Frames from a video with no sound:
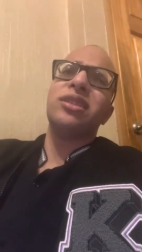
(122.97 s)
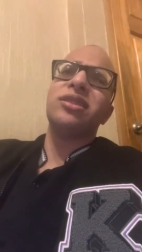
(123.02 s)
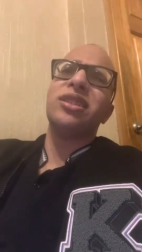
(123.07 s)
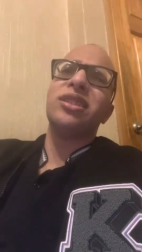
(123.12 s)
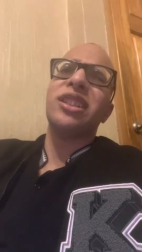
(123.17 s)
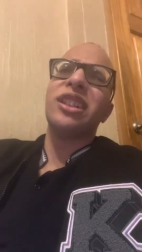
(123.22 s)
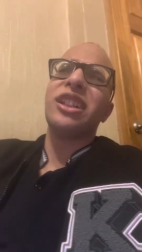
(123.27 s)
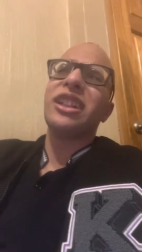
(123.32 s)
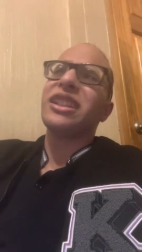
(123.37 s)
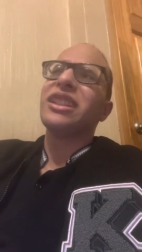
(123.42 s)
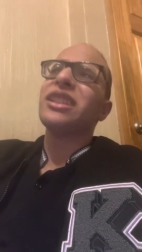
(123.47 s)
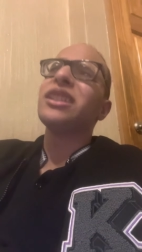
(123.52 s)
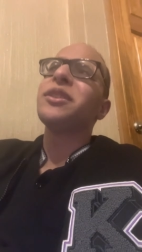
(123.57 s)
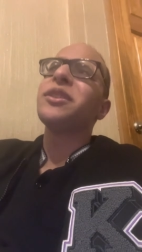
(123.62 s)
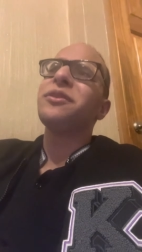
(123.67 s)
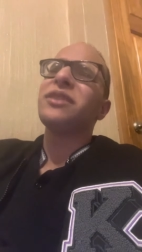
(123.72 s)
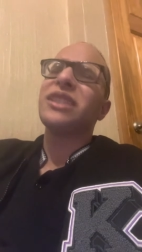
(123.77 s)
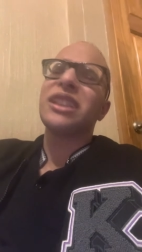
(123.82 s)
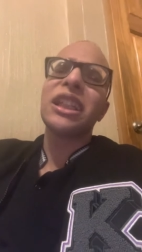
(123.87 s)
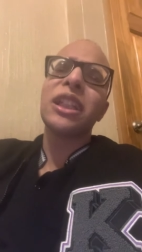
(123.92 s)
I
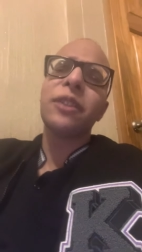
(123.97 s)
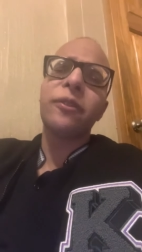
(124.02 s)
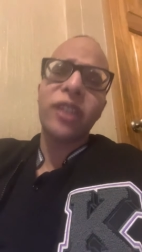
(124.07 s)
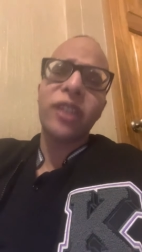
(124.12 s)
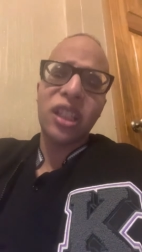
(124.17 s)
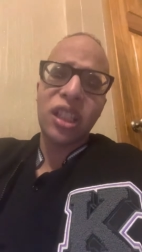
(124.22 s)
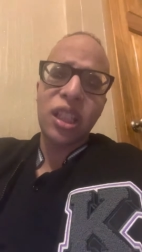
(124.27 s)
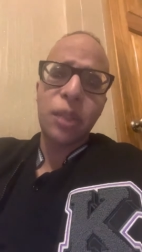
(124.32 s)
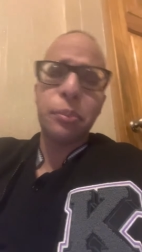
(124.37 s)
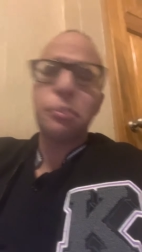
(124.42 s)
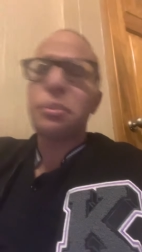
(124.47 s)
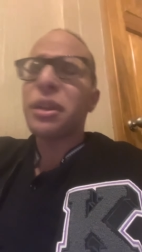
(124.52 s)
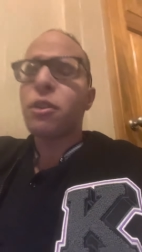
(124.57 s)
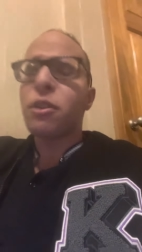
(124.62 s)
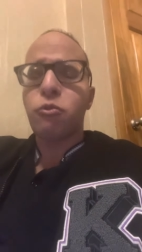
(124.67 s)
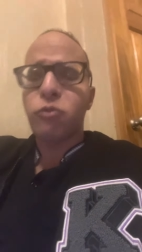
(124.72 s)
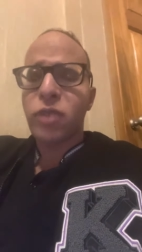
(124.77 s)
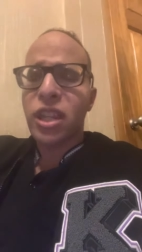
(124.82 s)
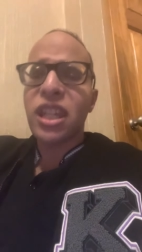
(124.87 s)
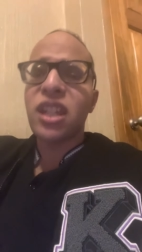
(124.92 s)
just still feel a bit
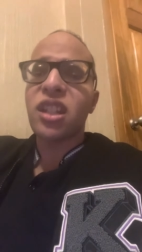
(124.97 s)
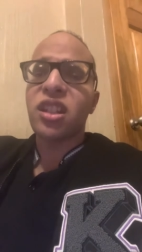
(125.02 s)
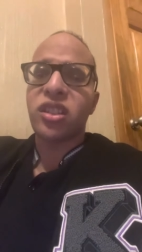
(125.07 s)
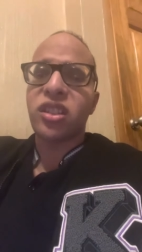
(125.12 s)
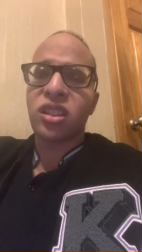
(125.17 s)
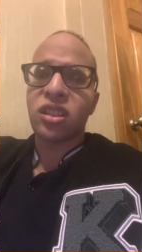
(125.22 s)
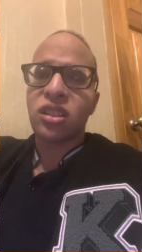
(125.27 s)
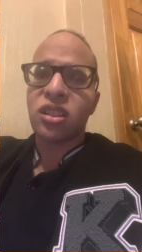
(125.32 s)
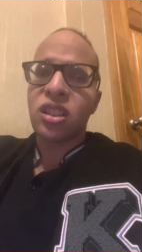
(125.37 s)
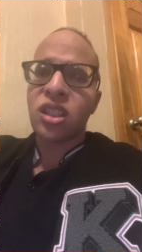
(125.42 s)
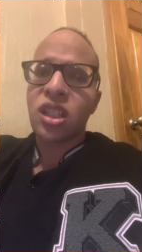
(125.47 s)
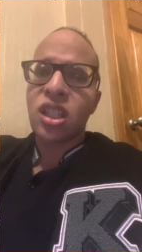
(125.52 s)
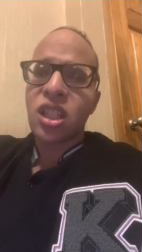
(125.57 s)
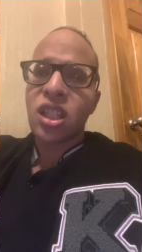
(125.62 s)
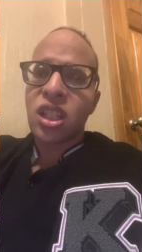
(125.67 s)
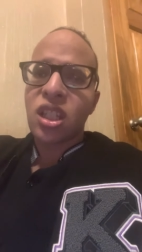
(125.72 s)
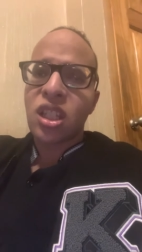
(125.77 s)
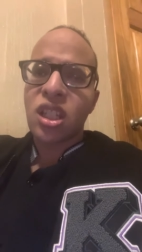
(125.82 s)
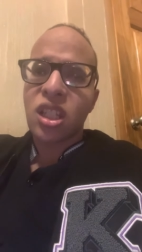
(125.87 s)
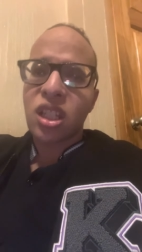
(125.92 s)
weird
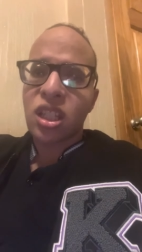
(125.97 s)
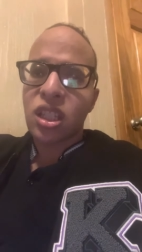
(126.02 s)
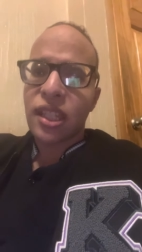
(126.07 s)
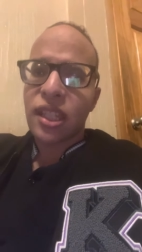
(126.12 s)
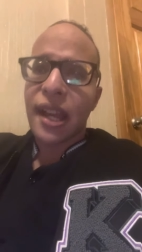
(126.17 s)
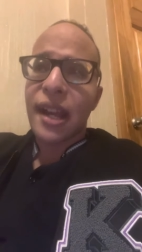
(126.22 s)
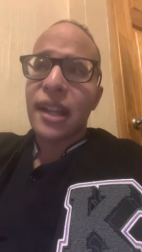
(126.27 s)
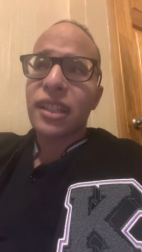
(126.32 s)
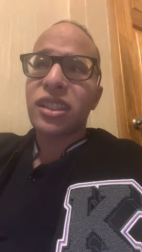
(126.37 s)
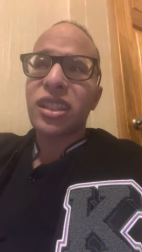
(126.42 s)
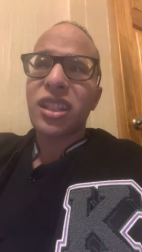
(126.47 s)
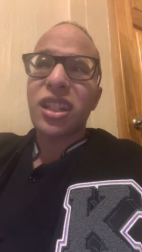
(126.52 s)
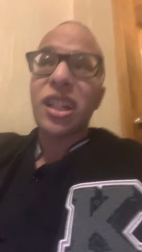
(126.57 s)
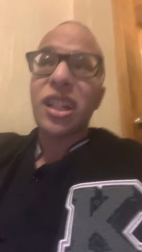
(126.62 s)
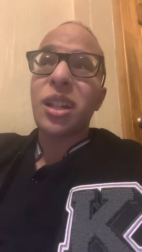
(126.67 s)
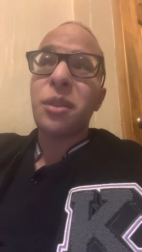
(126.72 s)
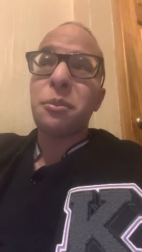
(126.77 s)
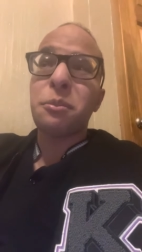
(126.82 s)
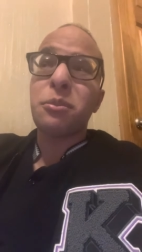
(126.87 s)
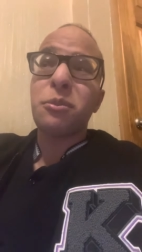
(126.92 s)
that
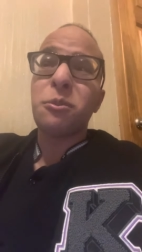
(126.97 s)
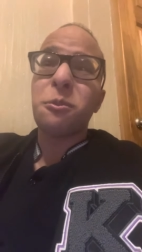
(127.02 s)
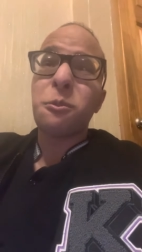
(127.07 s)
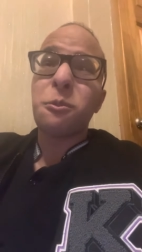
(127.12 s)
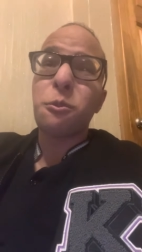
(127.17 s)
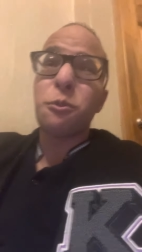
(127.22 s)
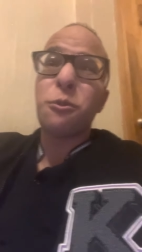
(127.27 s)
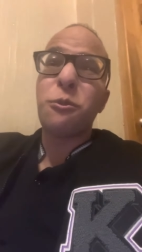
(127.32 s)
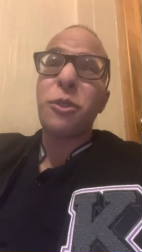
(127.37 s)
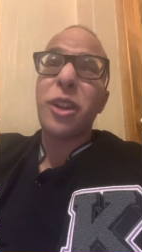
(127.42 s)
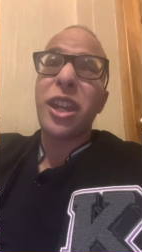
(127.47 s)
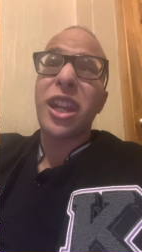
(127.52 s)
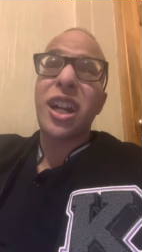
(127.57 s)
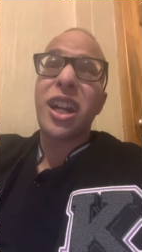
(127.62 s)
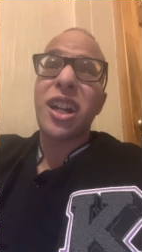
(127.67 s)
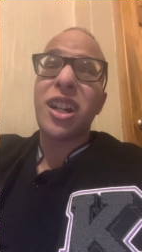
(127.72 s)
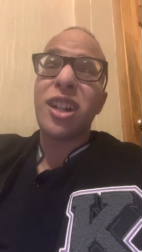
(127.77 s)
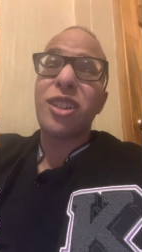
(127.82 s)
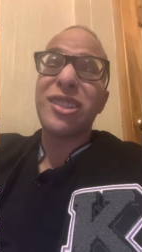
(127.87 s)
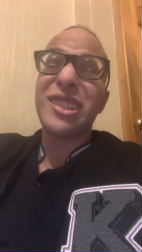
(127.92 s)
um, we
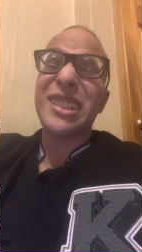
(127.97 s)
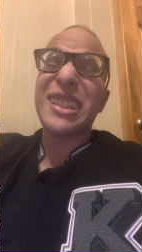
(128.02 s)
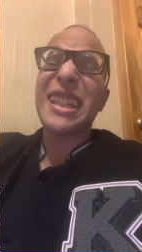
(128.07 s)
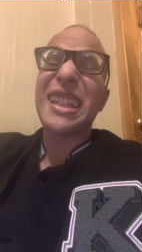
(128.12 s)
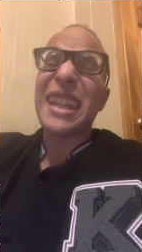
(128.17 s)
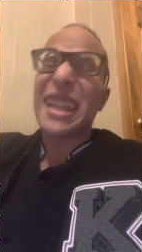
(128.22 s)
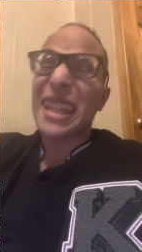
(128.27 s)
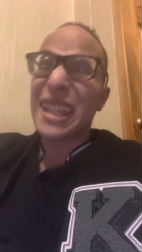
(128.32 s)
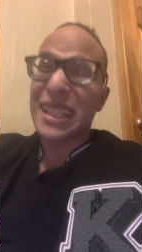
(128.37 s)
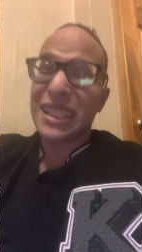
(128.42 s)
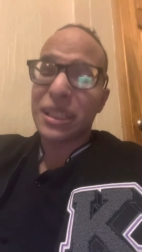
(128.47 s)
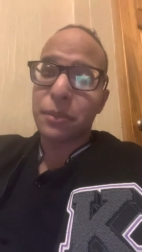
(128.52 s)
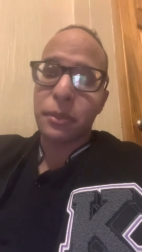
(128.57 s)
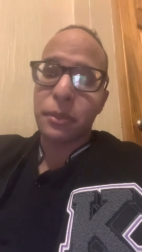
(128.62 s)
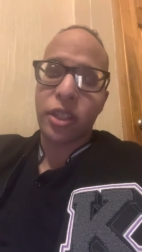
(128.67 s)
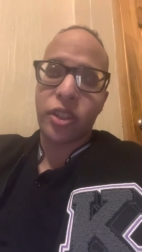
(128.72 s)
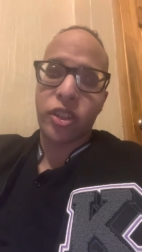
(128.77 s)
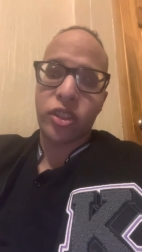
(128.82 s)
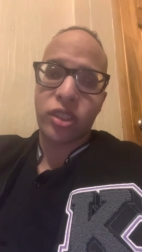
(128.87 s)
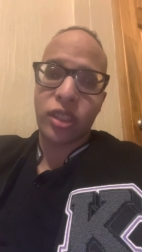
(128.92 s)
are under His
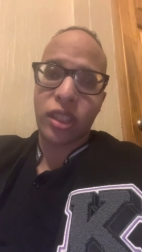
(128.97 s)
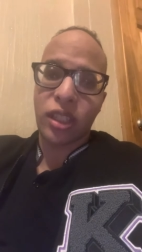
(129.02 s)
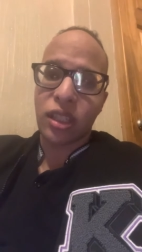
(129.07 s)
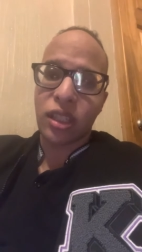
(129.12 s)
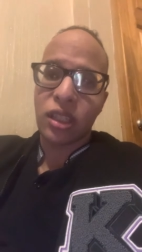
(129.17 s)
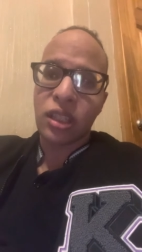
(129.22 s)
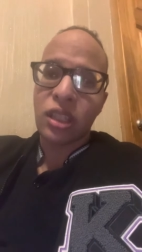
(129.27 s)
Majesty.